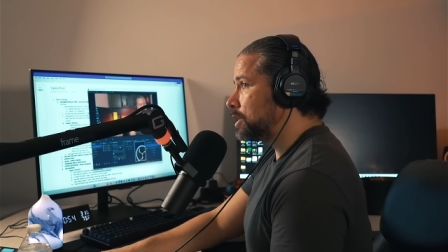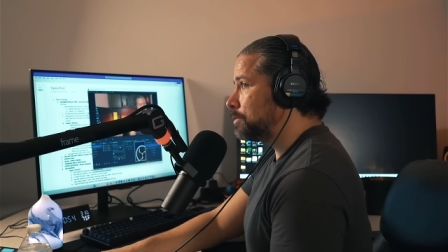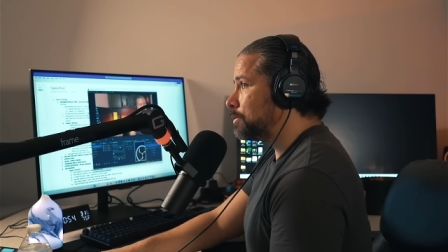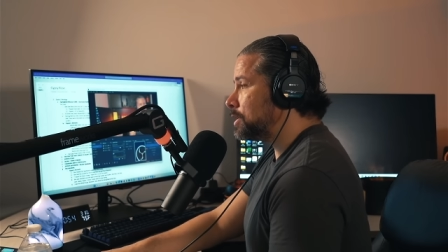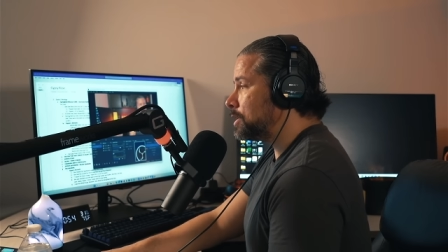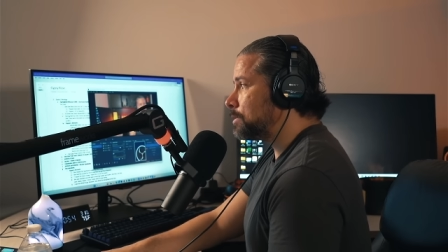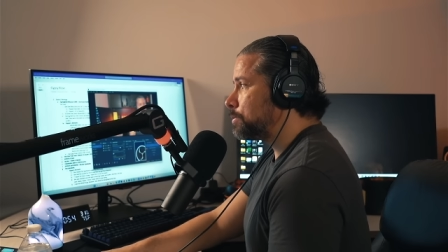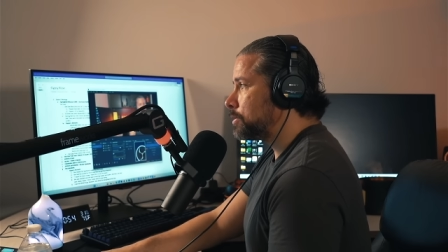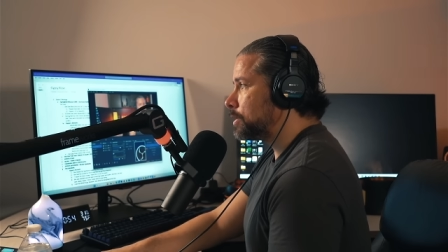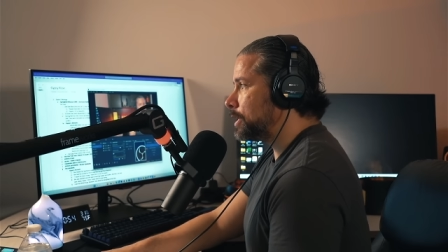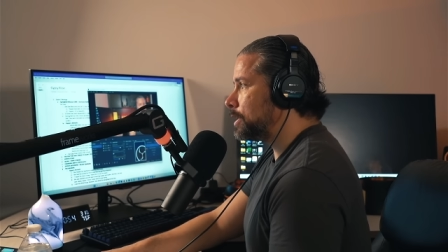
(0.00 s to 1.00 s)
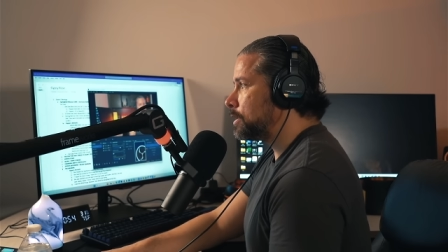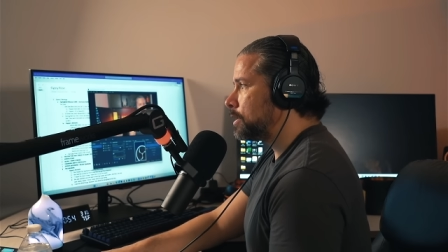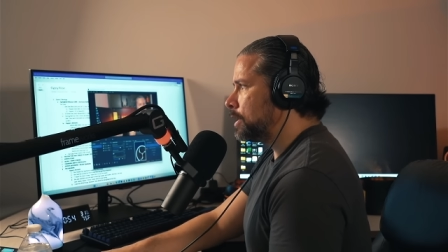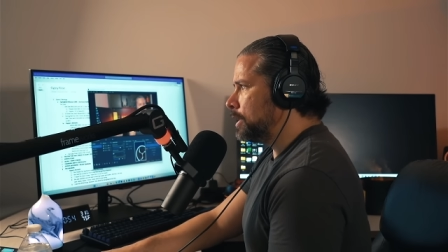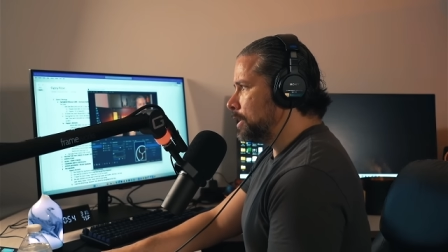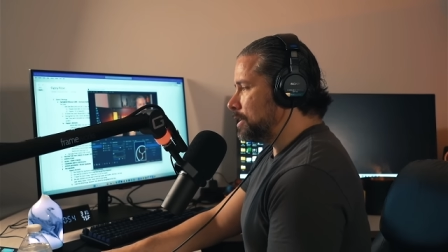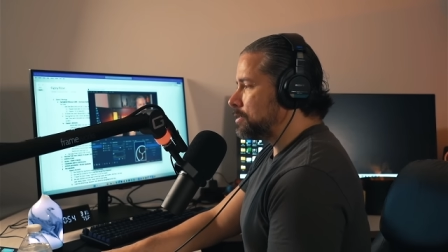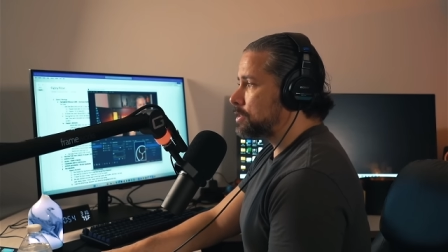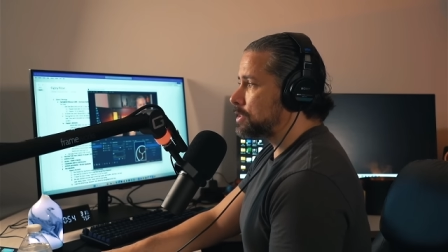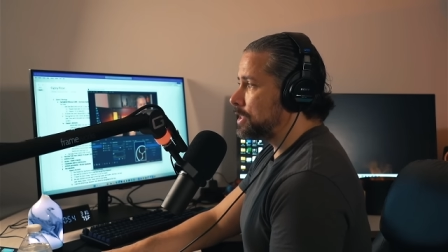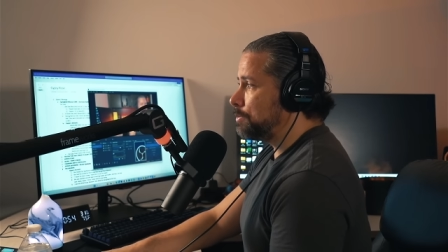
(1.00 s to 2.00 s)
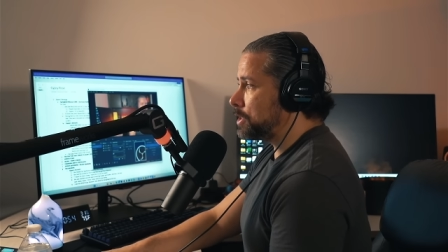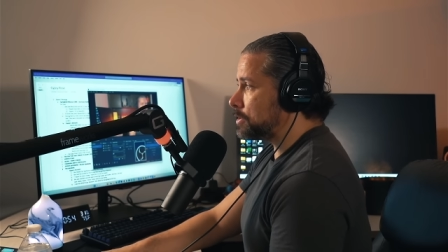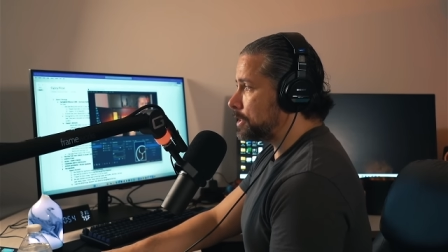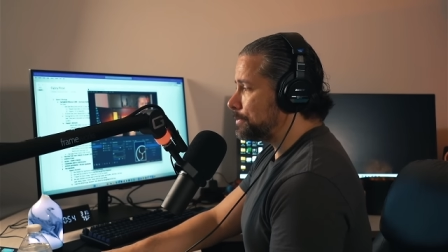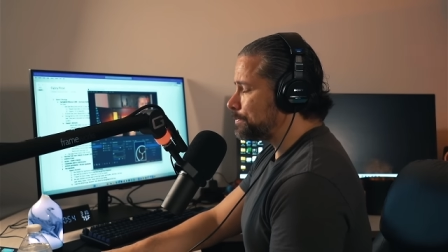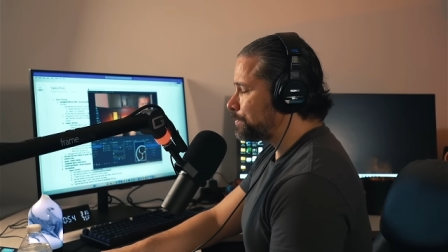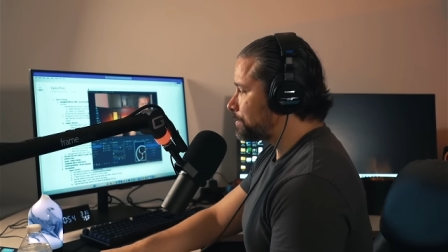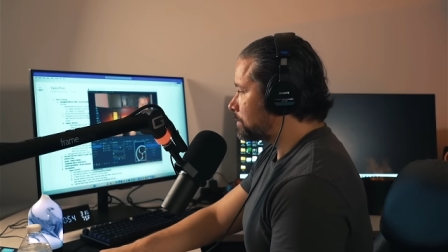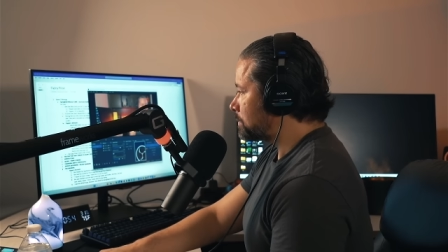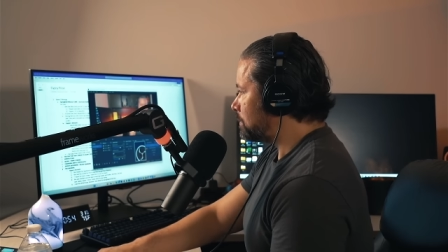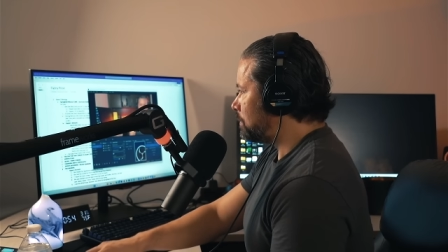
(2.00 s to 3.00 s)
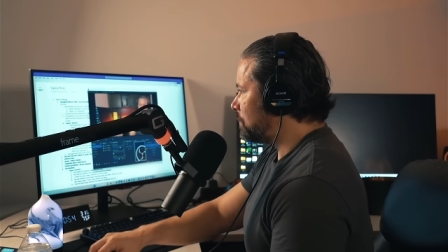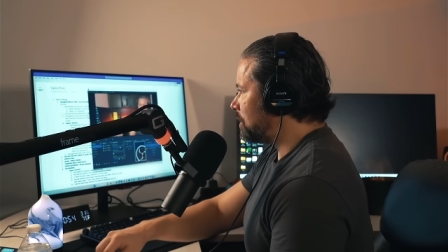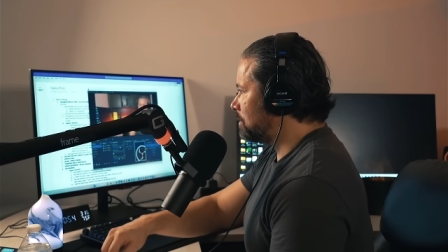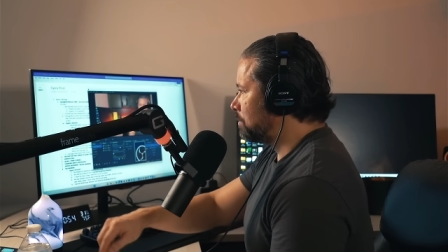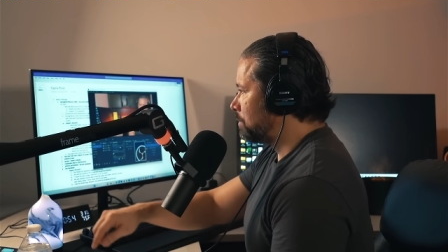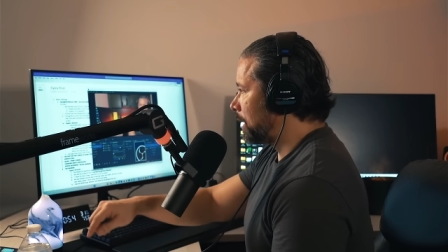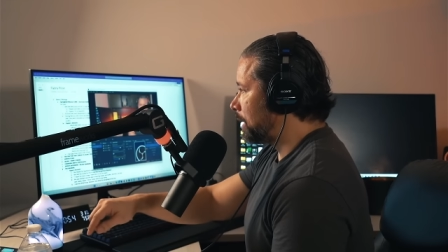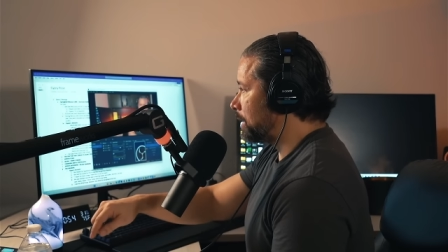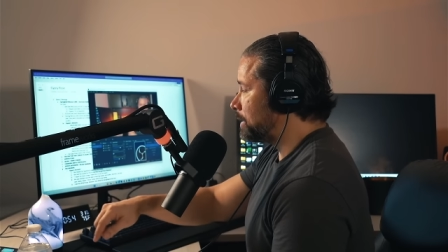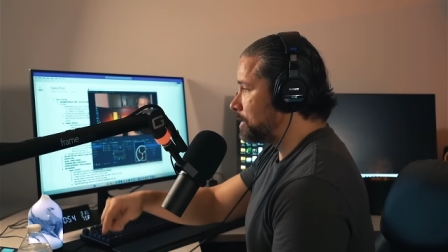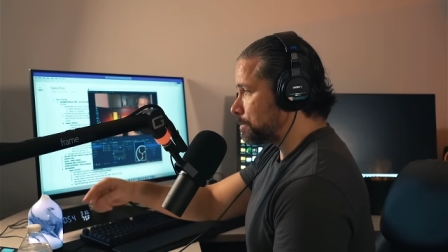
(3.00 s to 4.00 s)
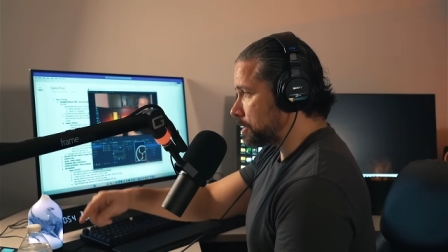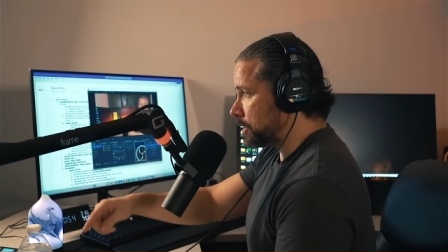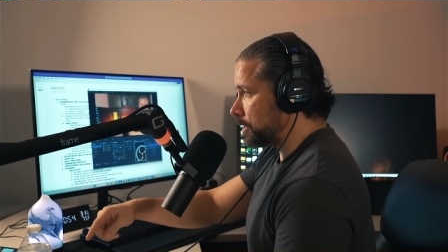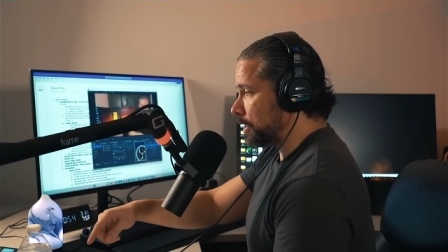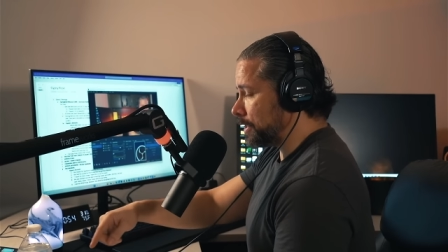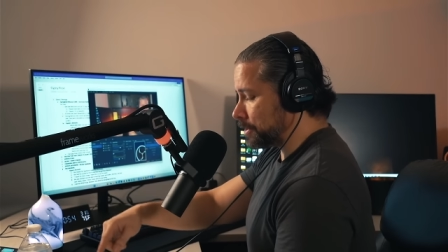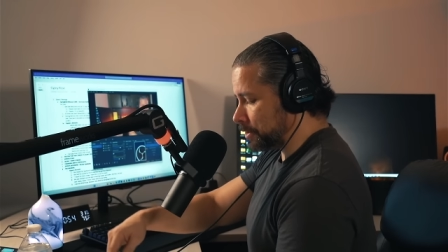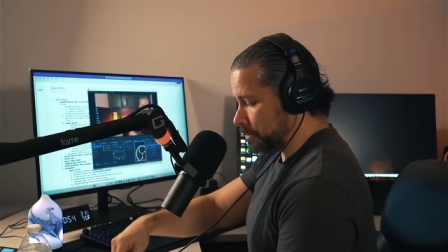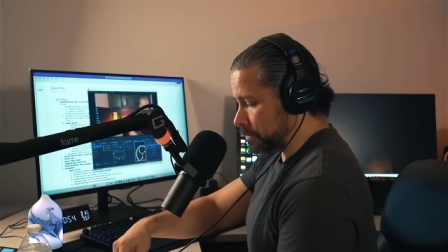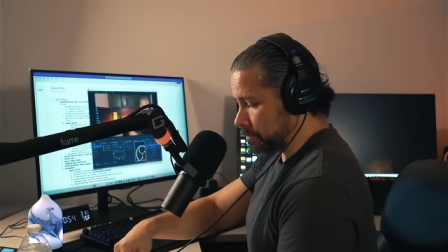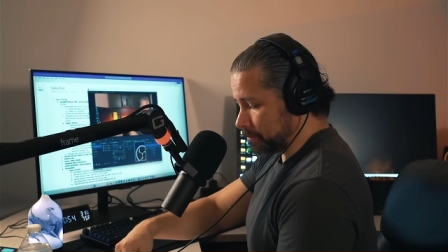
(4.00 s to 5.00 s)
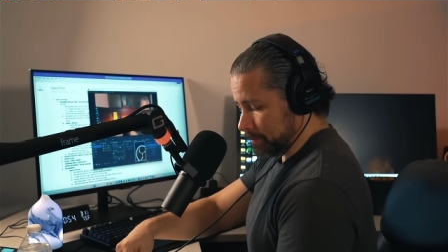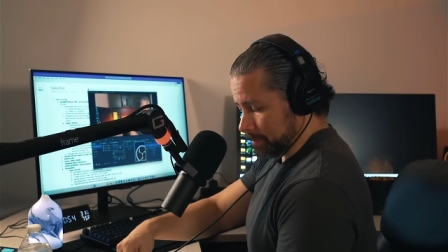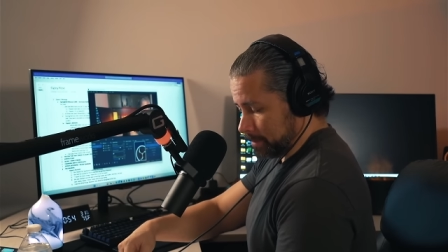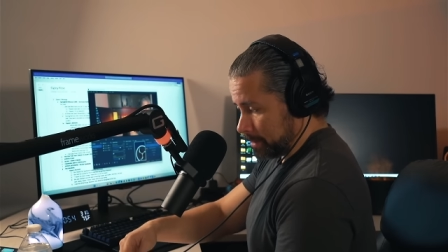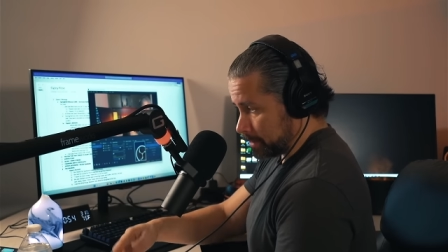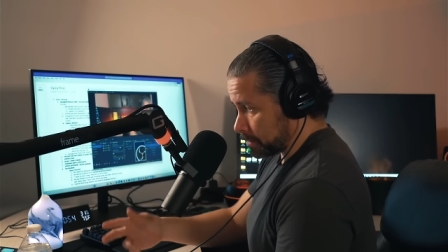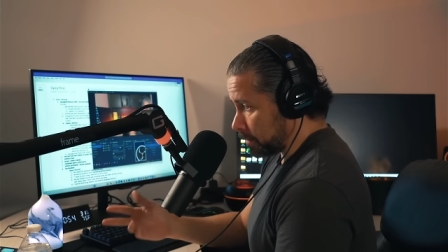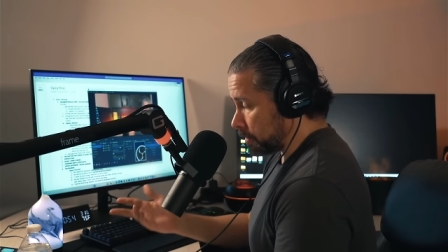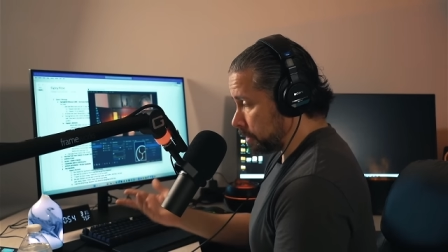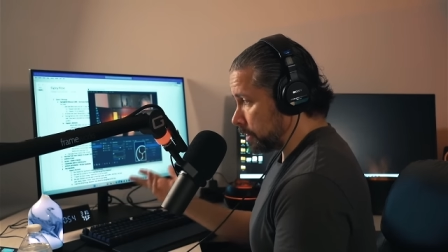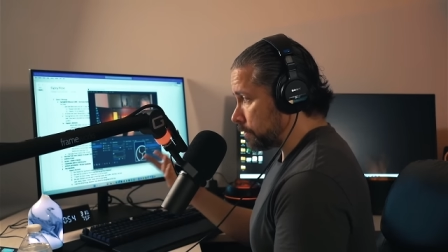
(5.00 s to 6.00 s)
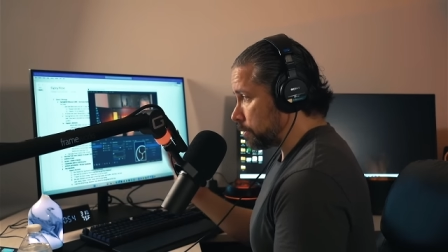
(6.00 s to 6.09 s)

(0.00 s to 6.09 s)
manipulated, seemingly, by Gypsy into discarding of her